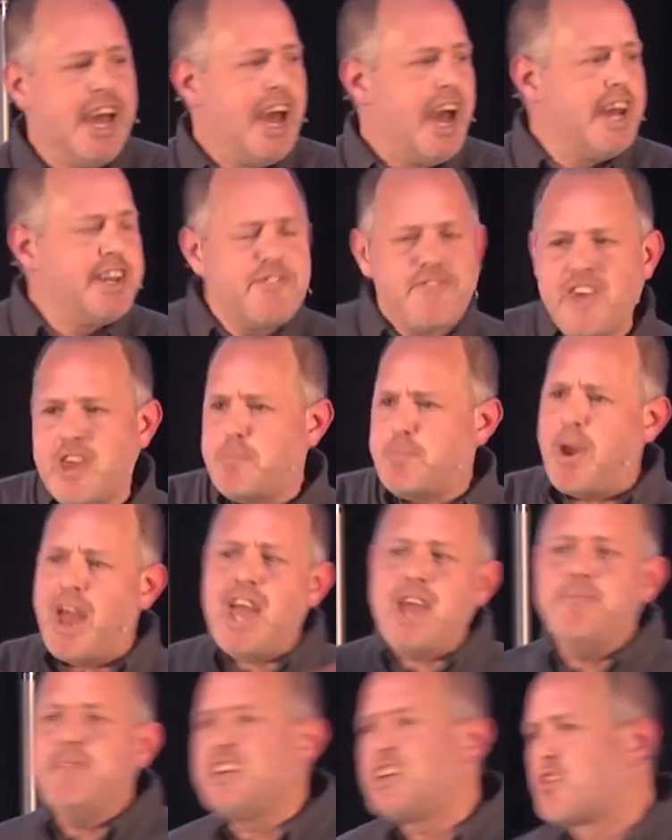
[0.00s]
And if they
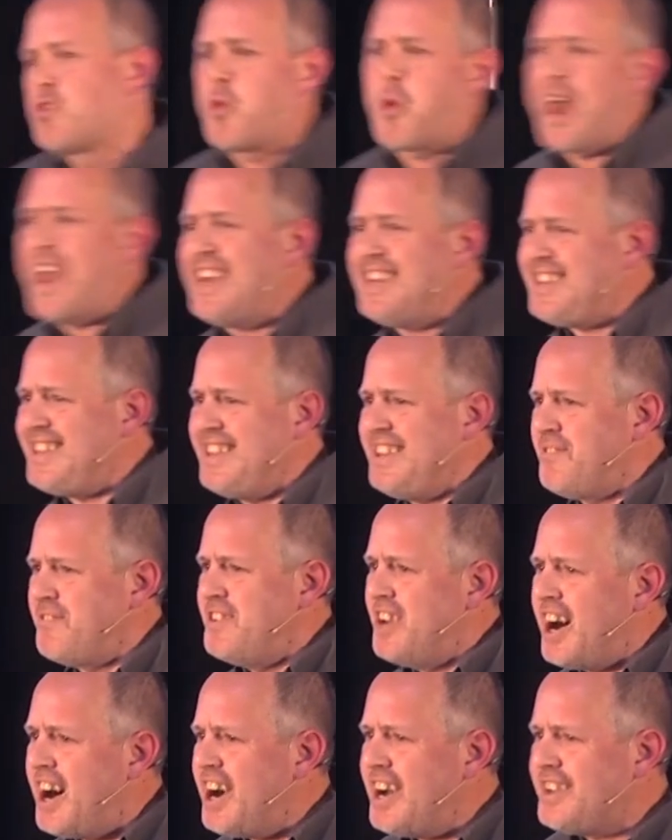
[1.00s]
pay me, great. If
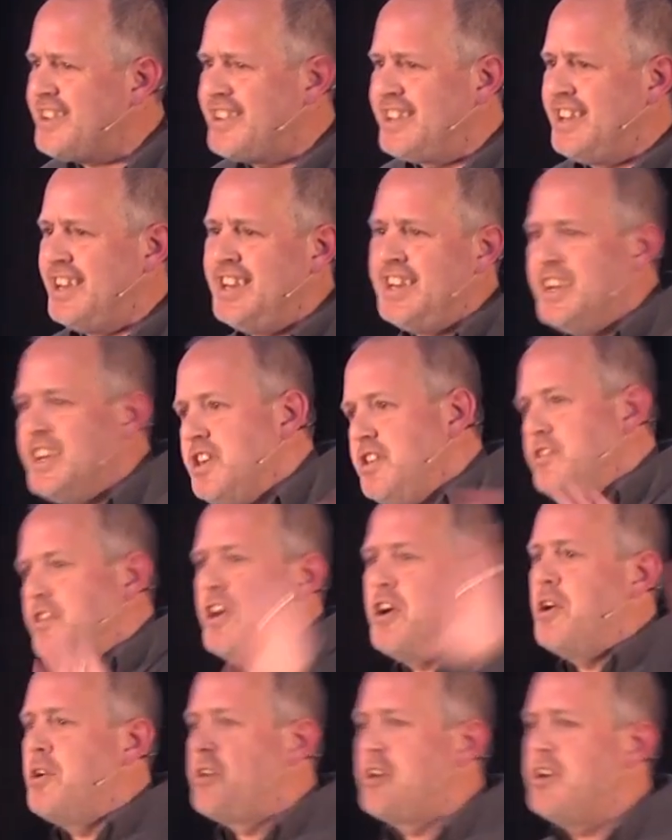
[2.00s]
not,
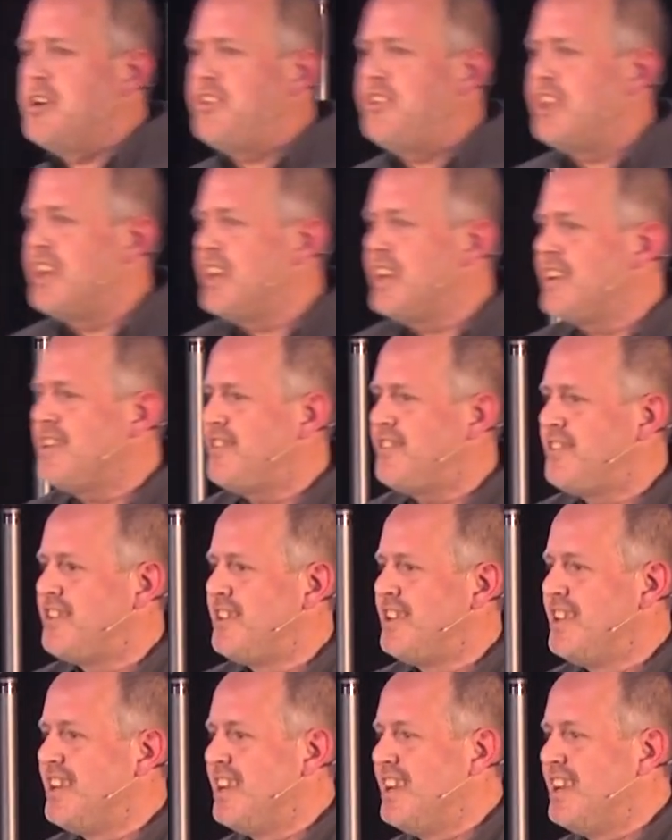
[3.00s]
good things.